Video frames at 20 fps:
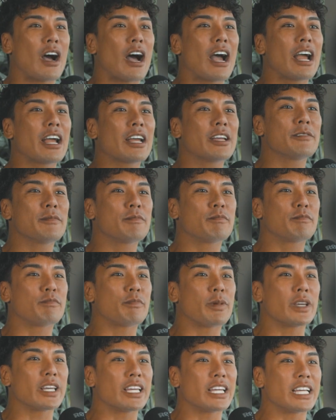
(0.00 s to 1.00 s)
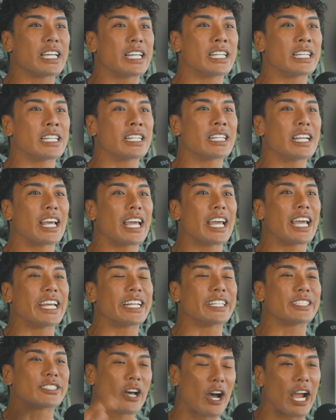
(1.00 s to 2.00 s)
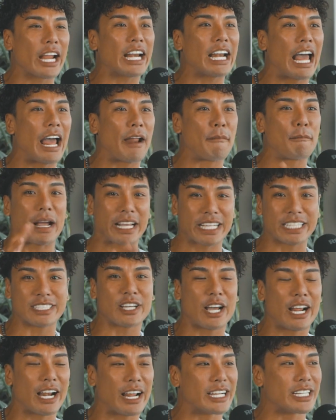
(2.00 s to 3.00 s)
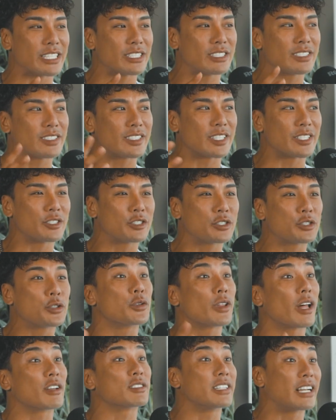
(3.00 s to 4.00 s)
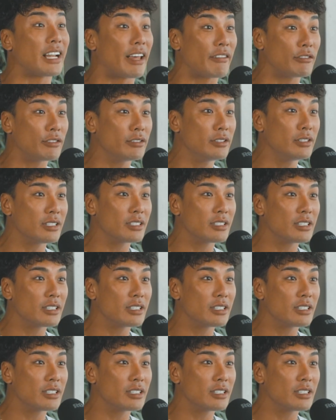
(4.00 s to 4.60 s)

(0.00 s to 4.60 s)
I've been back in Thailand since 2011,